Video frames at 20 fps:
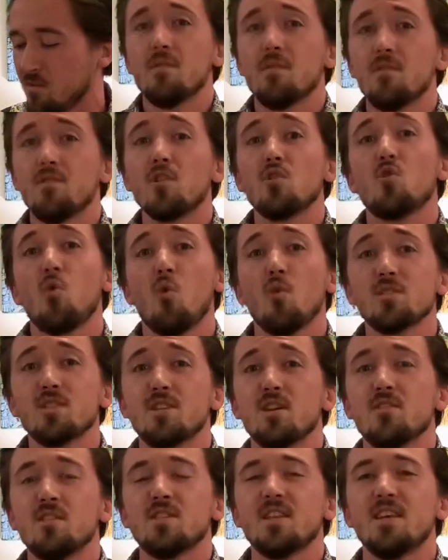The core
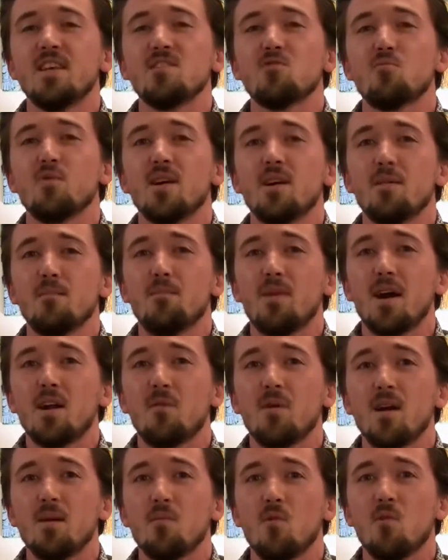series is written by
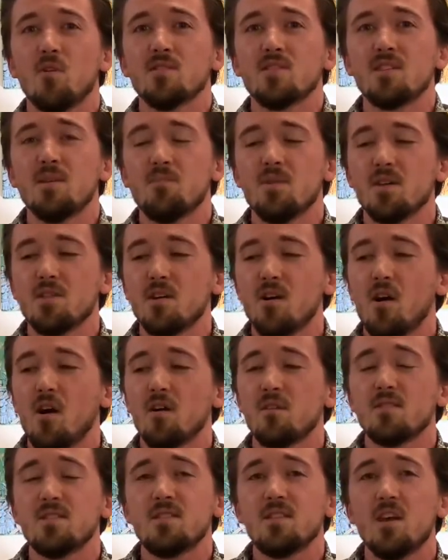Grant Morrison, but there are
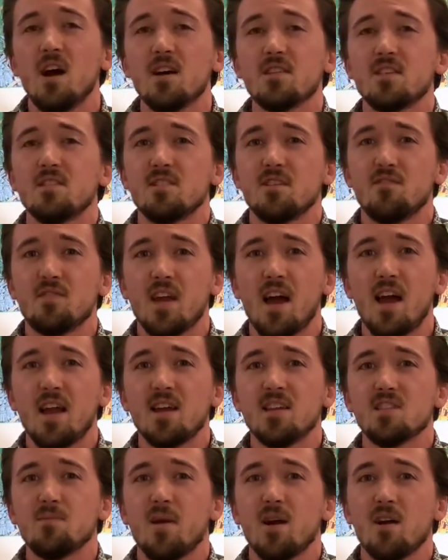dozens of
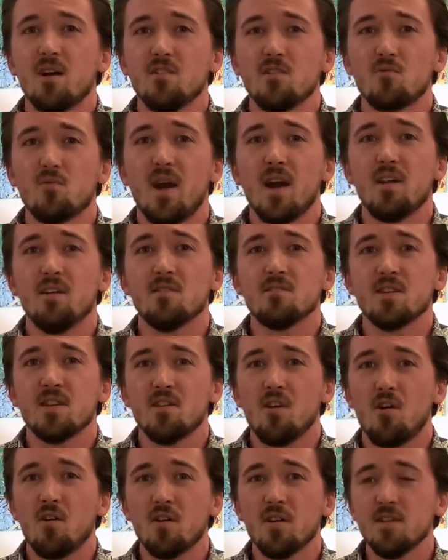tie-ins by other writers and
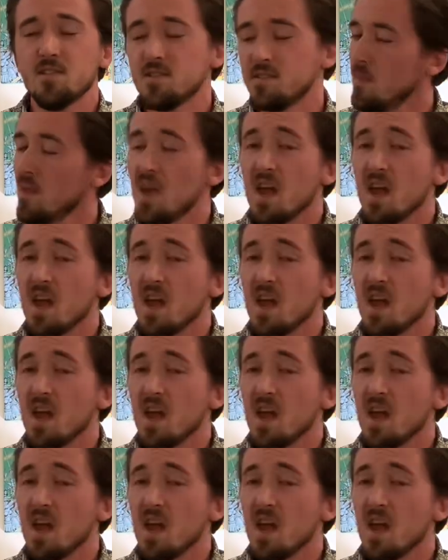artists.